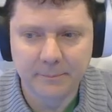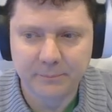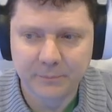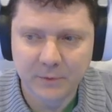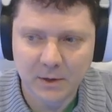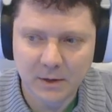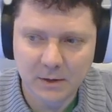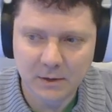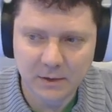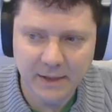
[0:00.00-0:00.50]

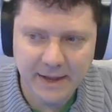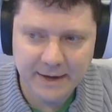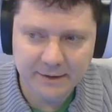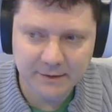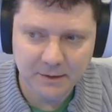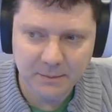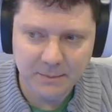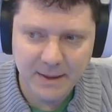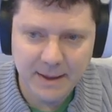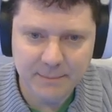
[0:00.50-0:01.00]

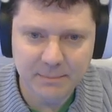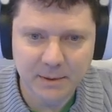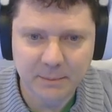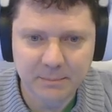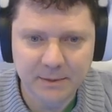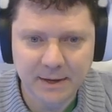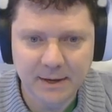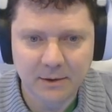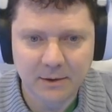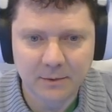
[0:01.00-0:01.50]
galactic map up
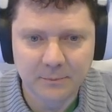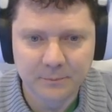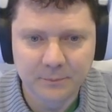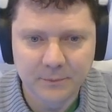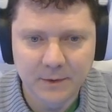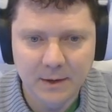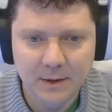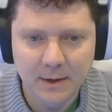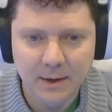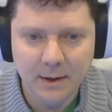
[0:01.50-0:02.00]
now.
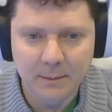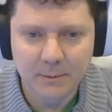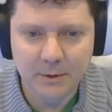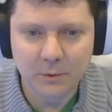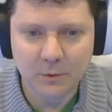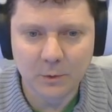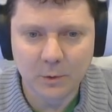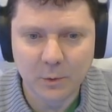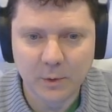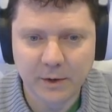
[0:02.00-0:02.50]
I'm gonna
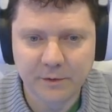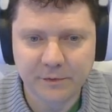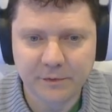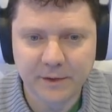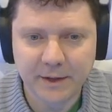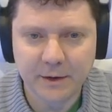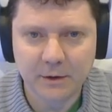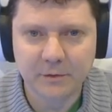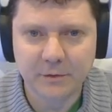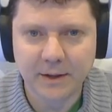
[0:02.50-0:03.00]
do a quick
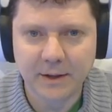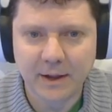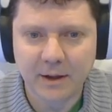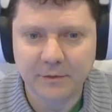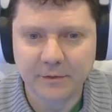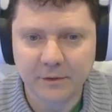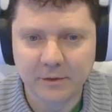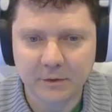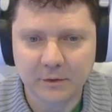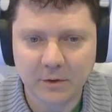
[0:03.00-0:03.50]
flight over to
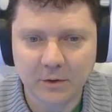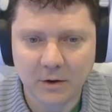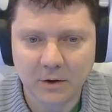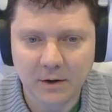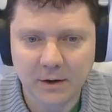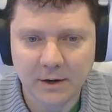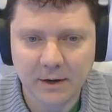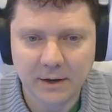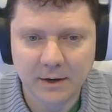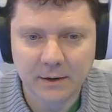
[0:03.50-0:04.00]
Alpha
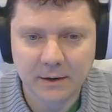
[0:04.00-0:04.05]
Centauri,